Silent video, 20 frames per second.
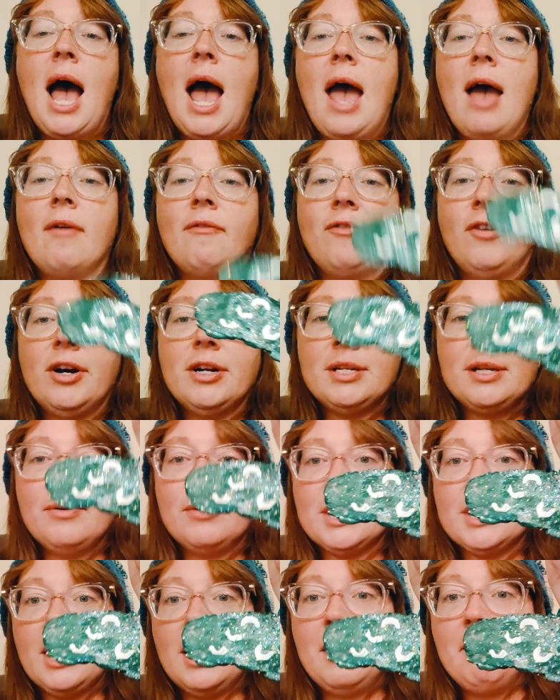At first I
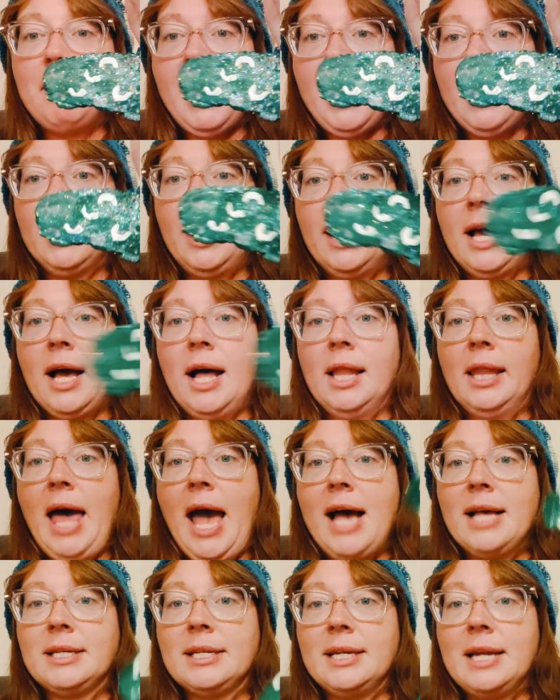was going to make like a
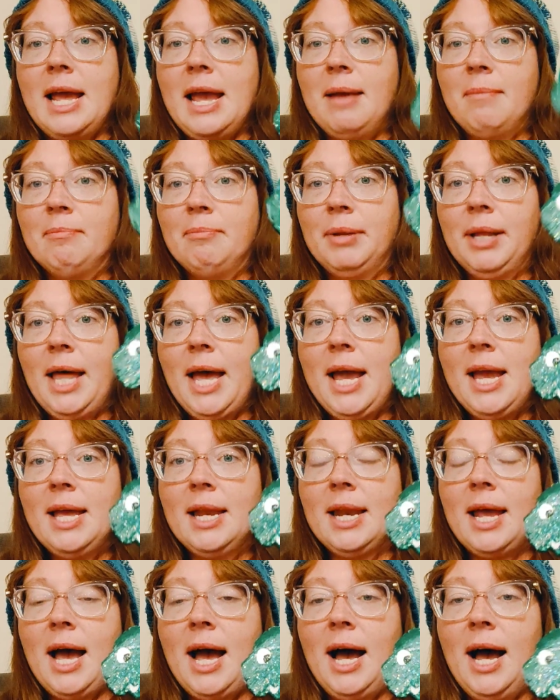last name
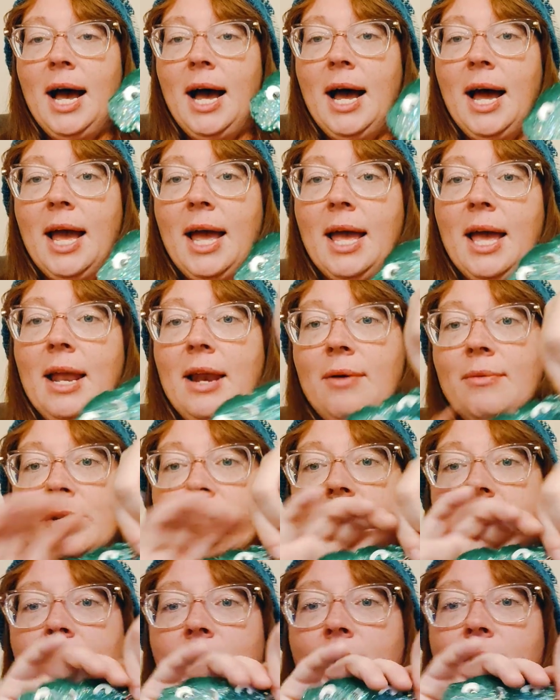plate, and it
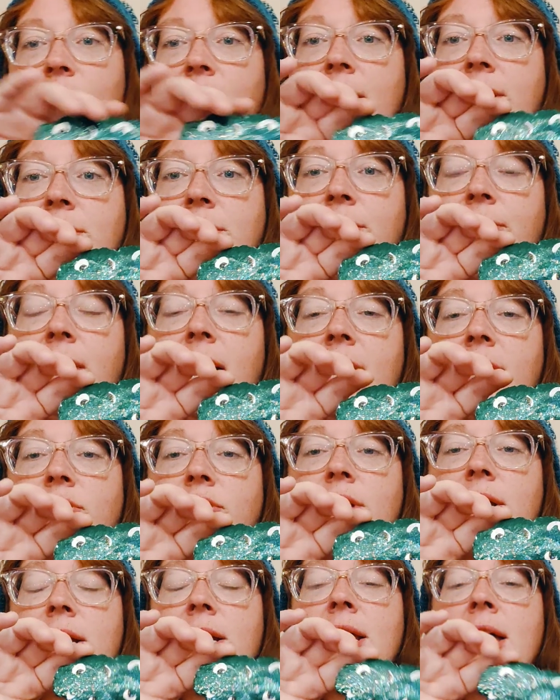was going to go this
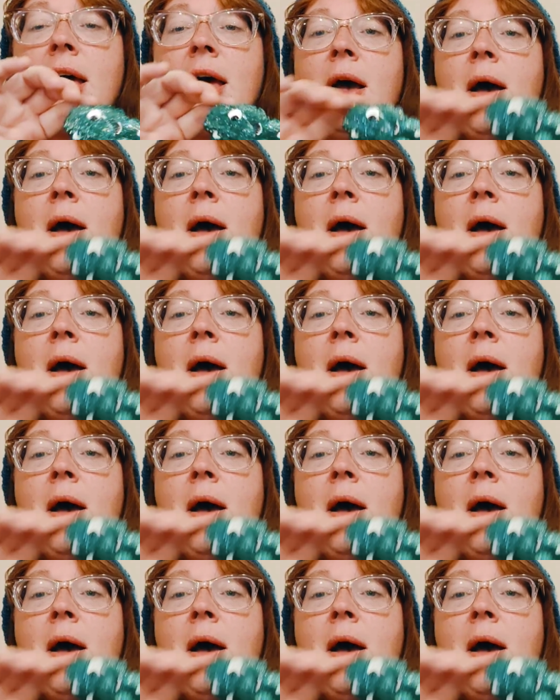direction.